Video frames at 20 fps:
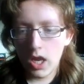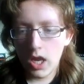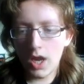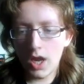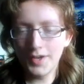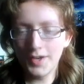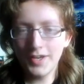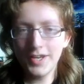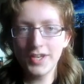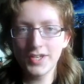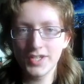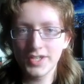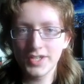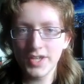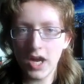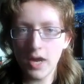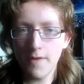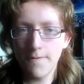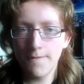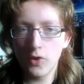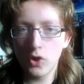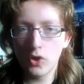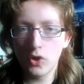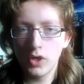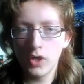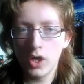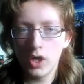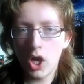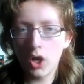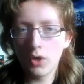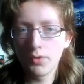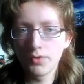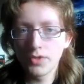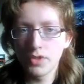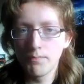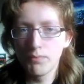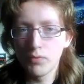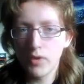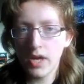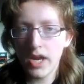I didn't stay for Alter
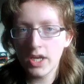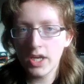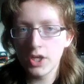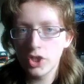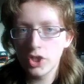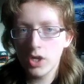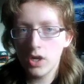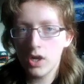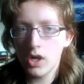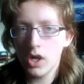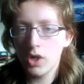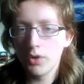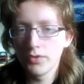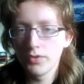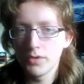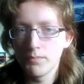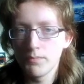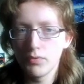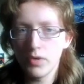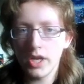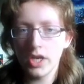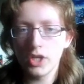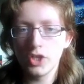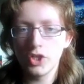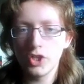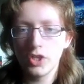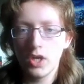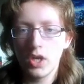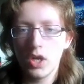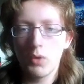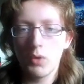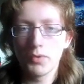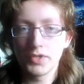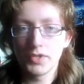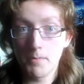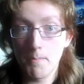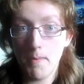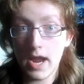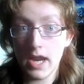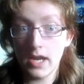Bridge. Alter Bridge was
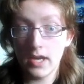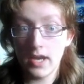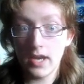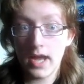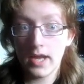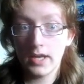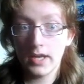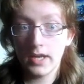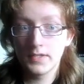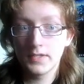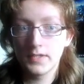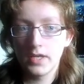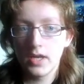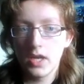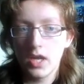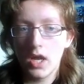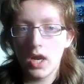the main act.